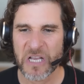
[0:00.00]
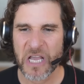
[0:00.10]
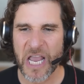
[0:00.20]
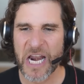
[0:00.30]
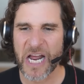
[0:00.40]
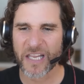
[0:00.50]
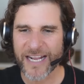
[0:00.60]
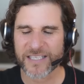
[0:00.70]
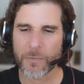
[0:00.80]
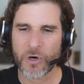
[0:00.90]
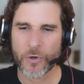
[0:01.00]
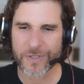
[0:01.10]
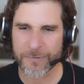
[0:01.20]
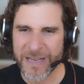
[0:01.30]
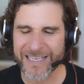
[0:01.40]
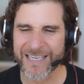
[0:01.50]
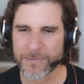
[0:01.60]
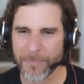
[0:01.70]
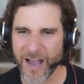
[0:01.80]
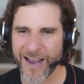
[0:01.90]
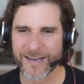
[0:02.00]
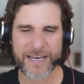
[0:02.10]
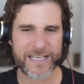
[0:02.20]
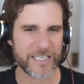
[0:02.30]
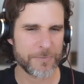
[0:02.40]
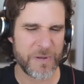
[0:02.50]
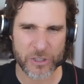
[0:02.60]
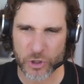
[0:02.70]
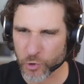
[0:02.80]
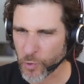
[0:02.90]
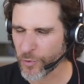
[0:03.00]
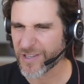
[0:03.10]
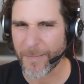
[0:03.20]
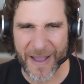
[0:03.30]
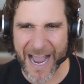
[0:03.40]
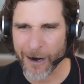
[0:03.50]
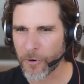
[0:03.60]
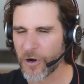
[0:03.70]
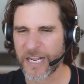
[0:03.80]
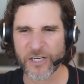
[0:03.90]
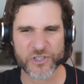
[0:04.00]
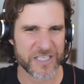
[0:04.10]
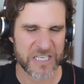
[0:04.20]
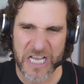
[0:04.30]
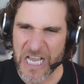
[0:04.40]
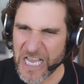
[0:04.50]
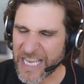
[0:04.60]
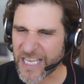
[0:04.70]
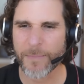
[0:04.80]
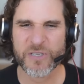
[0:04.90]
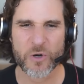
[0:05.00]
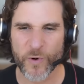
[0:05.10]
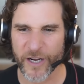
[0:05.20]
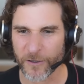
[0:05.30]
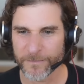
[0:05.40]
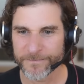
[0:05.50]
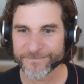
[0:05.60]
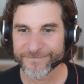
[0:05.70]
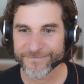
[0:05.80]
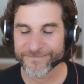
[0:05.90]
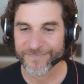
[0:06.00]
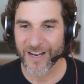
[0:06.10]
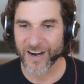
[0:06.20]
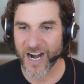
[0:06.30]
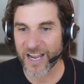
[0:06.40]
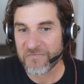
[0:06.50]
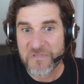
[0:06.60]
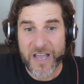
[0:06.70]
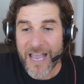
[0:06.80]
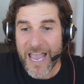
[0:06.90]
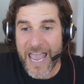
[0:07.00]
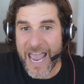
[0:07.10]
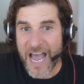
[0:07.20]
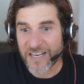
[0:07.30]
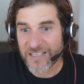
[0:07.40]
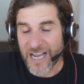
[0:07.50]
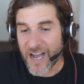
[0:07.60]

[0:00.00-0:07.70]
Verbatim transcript: And I like someone who speaks his mind and he speaks truth to power and he just he keeps it real. Right? And